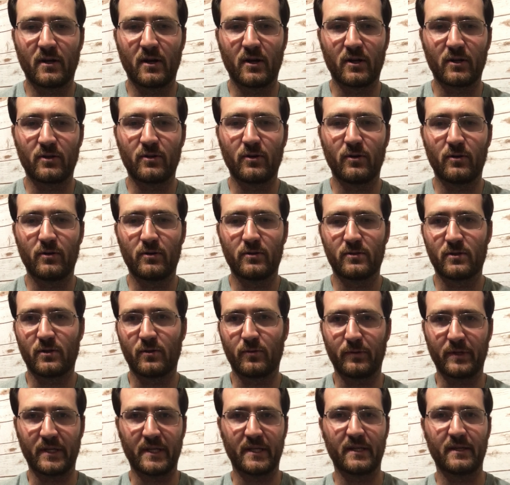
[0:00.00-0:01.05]
our goals, are
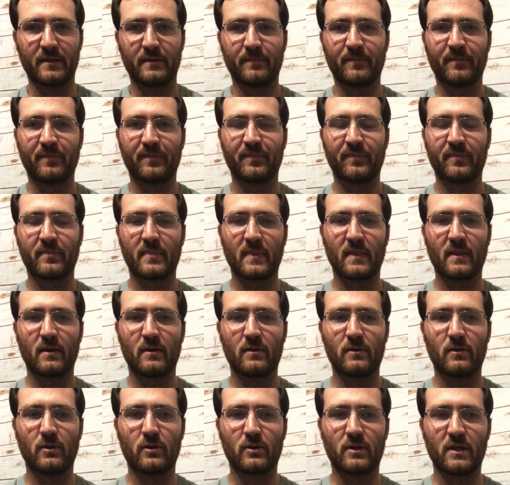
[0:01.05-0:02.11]
we
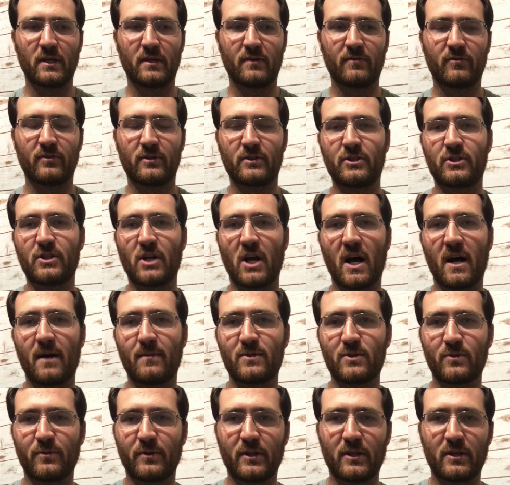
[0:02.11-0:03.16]
looking for
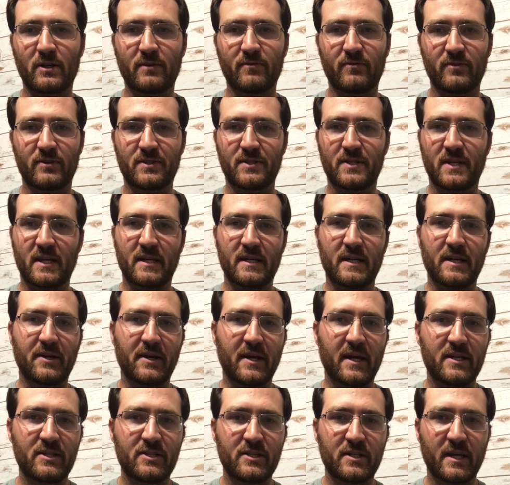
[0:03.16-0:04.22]
jobs, are we looking for secondary
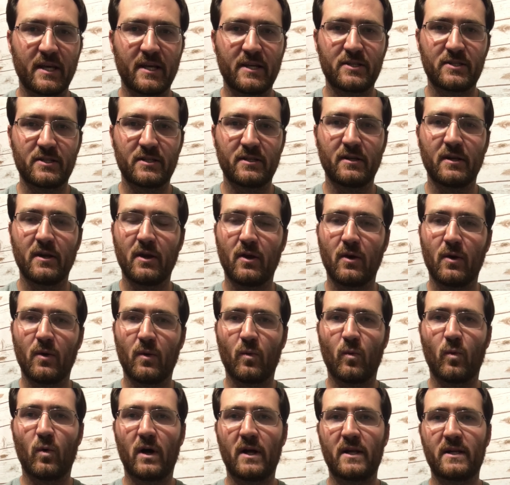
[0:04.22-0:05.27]
education,
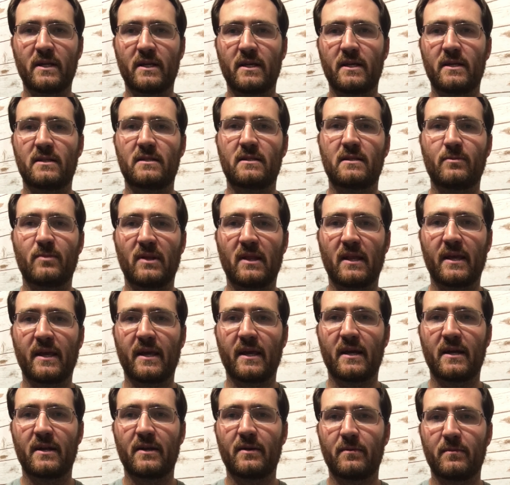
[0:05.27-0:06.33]
what is the
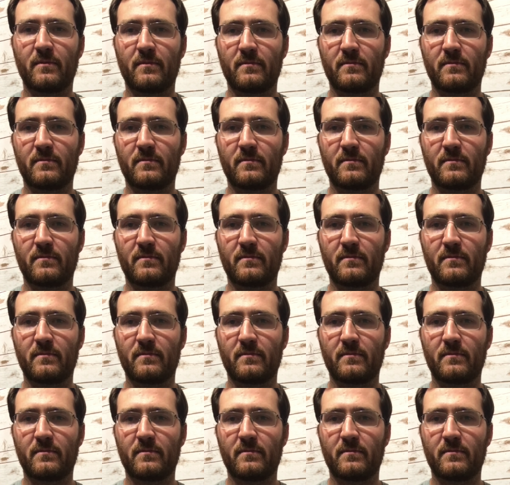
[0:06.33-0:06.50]
plan